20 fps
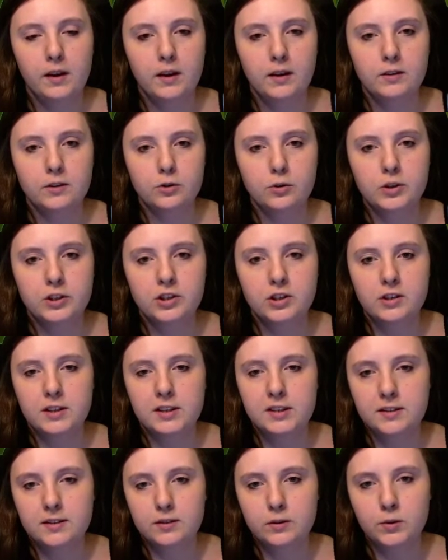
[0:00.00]
So question
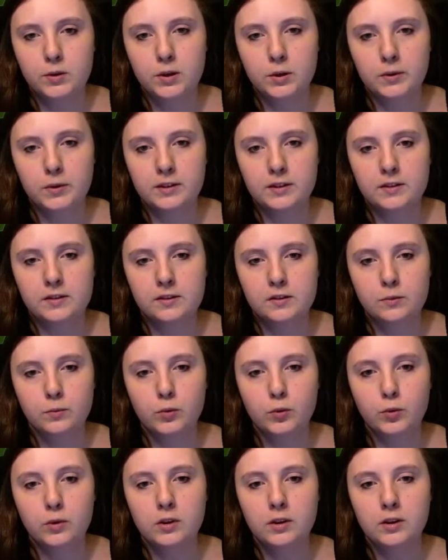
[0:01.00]
is, do they want a
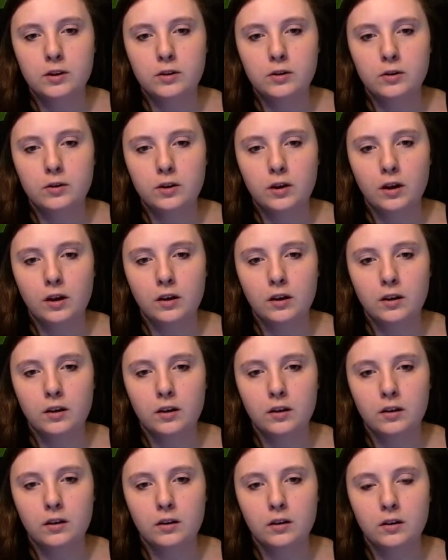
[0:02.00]
small dog,
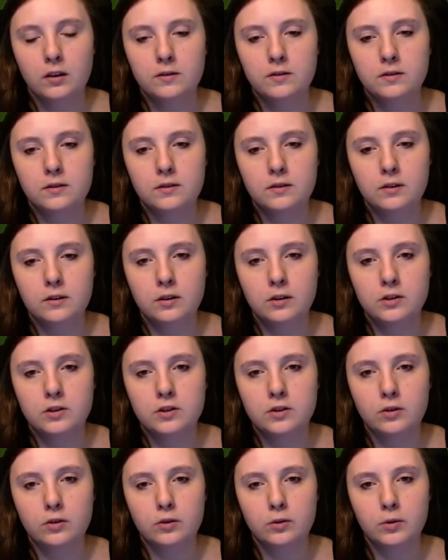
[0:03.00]
a large
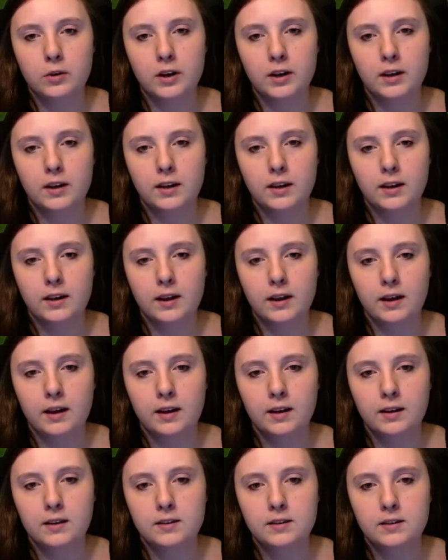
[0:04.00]
dog, or a
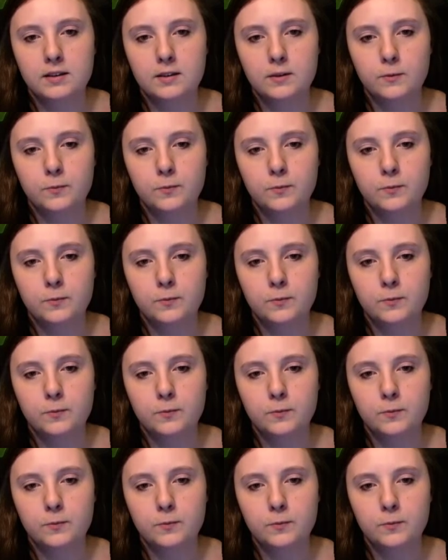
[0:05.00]
cat?